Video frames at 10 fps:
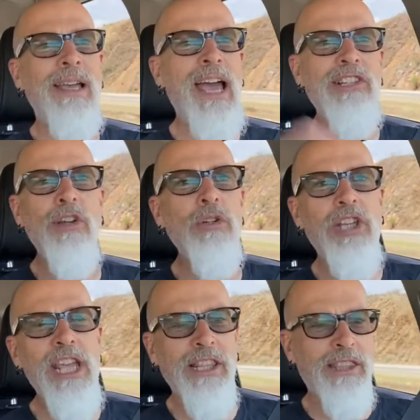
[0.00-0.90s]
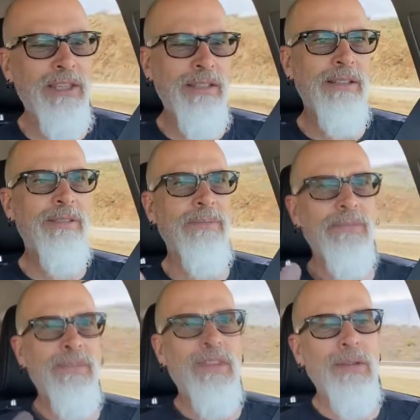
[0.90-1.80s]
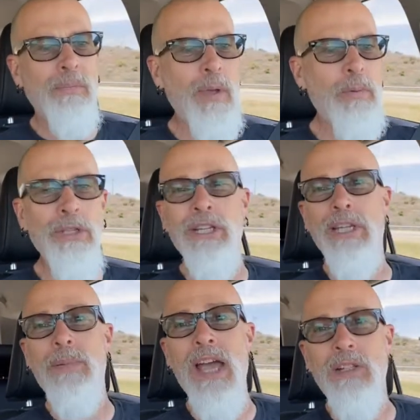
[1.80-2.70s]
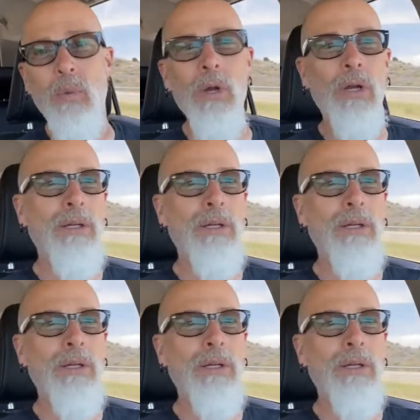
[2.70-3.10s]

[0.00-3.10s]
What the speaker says: has no teeth. People need to get back to work.